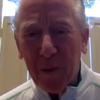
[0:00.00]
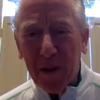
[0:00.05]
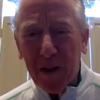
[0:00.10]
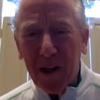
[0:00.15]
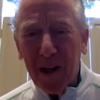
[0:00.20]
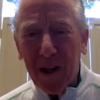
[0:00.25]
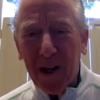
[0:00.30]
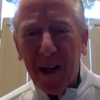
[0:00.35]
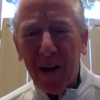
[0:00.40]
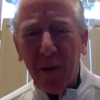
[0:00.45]
and
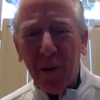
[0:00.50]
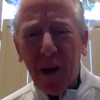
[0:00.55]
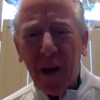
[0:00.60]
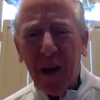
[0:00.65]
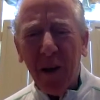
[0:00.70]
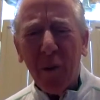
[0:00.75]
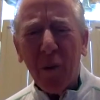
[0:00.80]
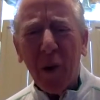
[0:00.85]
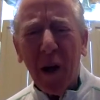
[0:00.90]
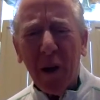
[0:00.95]
then
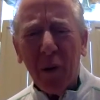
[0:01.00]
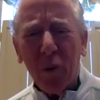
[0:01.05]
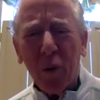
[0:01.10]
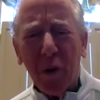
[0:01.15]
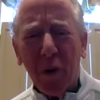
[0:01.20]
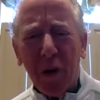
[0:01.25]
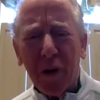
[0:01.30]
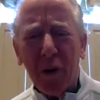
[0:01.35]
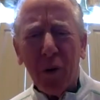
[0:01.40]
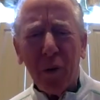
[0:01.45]
he'd
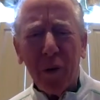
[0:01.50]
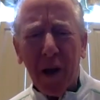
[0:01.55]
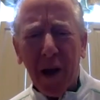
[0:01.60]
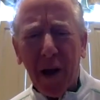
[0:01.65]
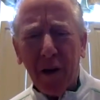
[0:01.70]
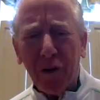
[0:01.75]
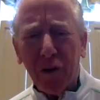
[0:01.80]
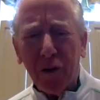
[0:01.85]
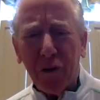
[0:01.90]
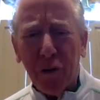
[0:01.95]
want to go
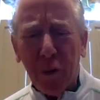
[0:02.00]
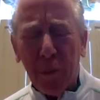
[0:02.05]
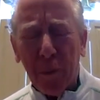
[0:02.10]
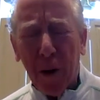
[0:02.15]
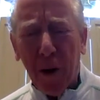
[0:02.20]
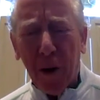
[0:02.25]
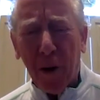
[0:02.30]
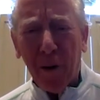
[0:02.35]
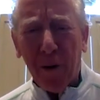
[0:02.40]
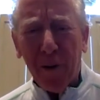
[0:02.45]
catch a
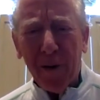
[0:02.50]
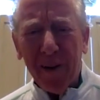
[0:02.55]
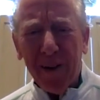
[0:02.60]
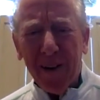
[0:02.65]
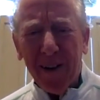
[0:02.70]
football.